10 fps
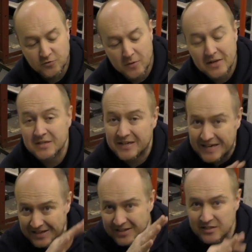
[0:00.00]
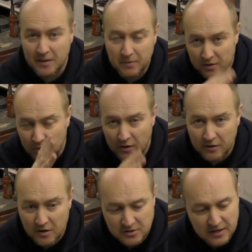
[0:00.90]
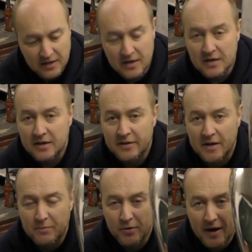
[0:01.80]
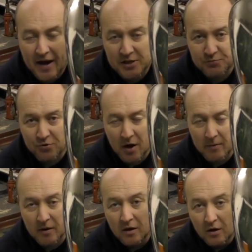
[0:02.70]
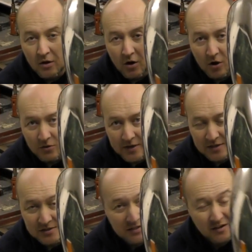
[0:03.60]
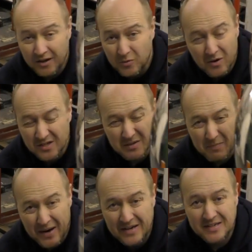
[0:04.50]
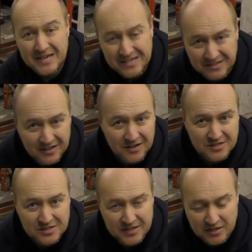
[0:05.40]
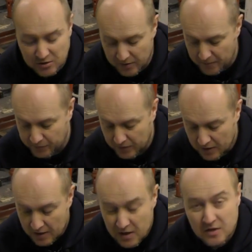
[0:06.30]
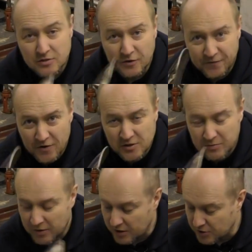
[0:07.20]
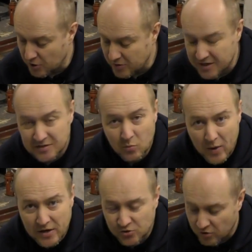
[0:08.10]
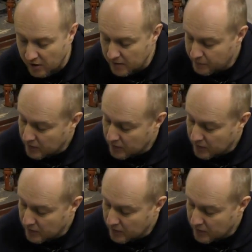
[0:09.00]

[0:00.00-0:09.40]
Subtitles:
of all, we need to key this up quite nicely and then put etch primer on this. Otherwise, the paint isn't going to stick to it. So the first thing we're going to do is get some wet and dry,